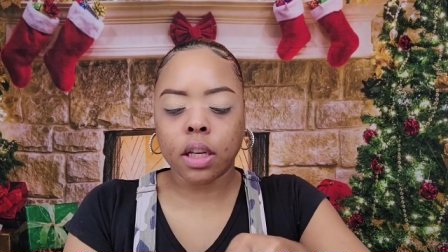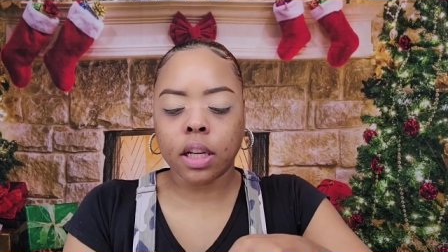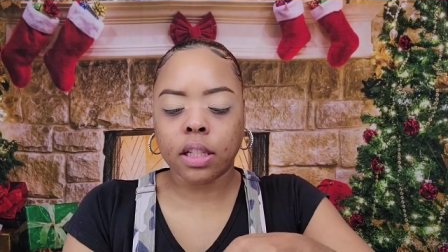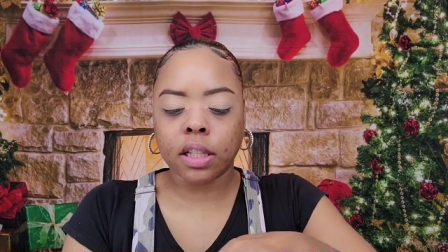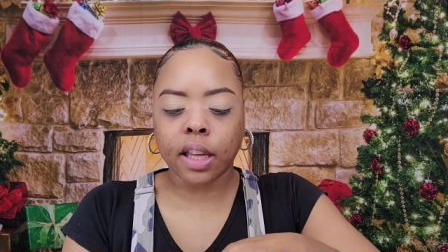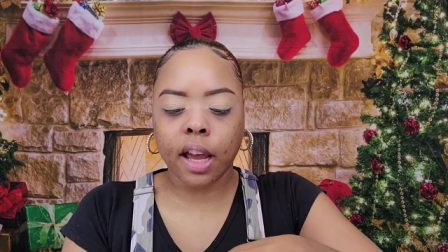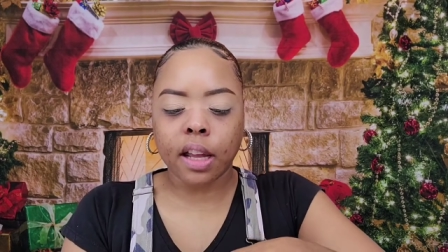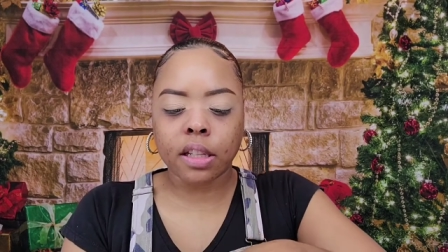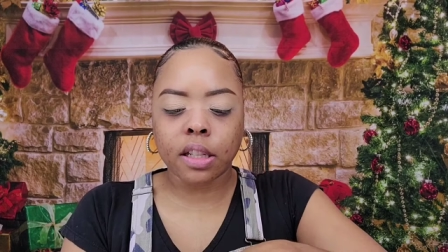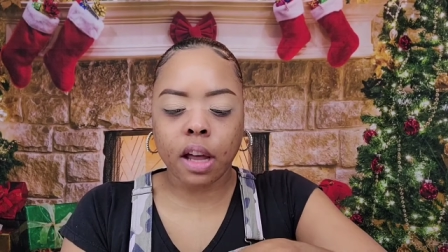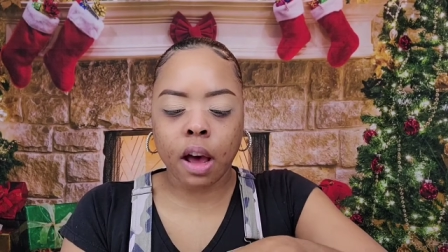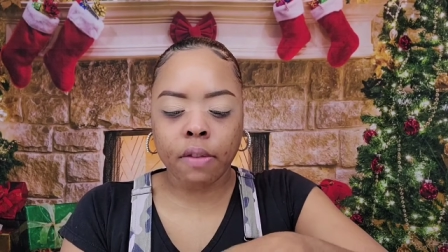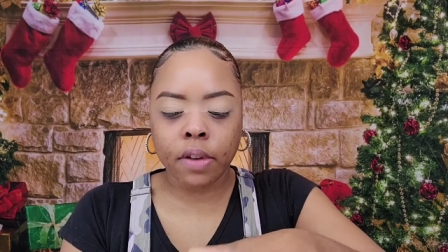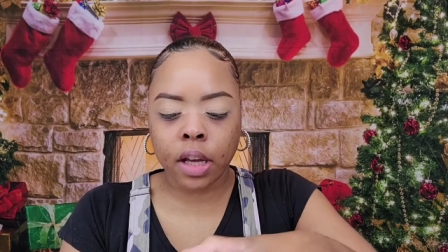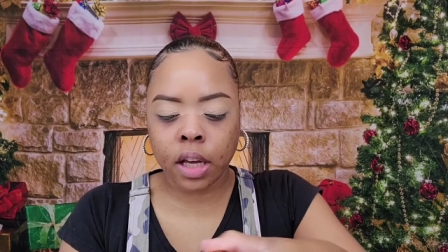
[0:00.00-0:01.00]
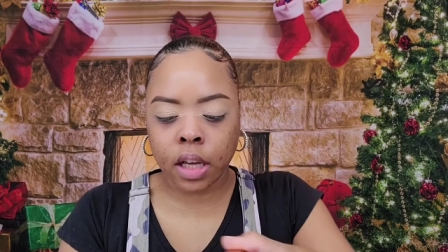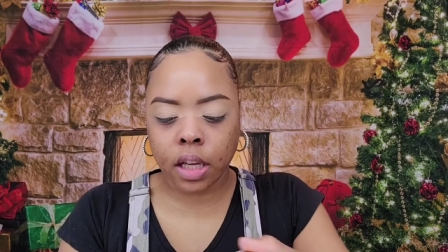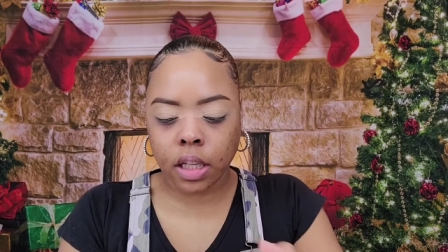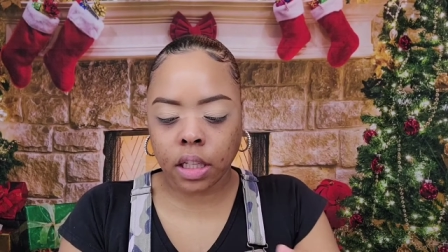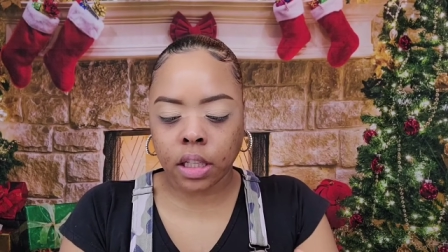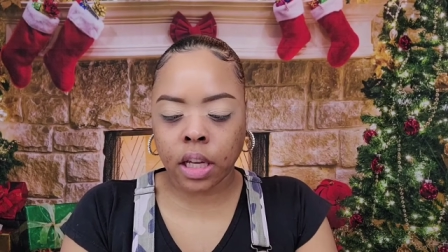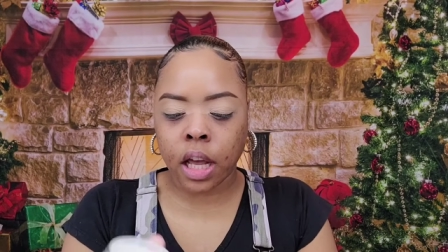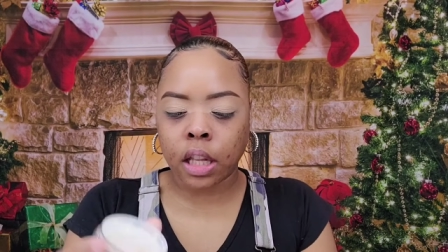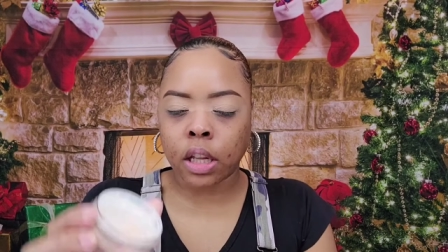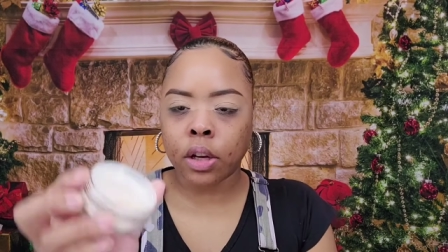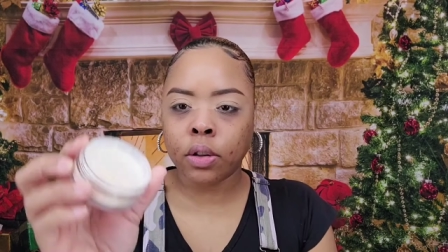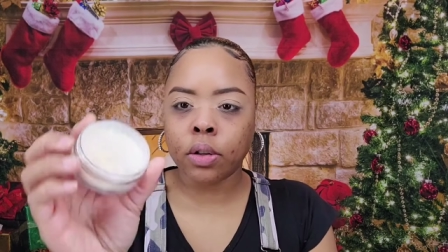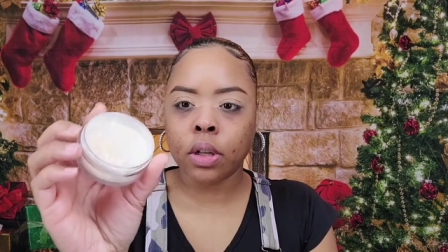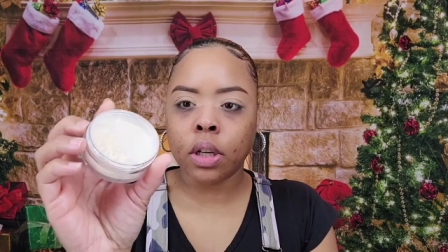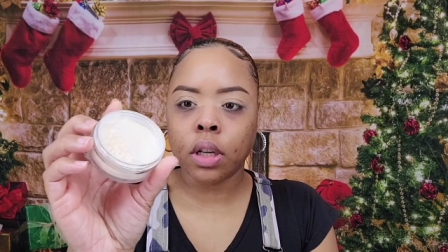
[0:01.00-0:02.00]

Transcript: It's Cassava yellow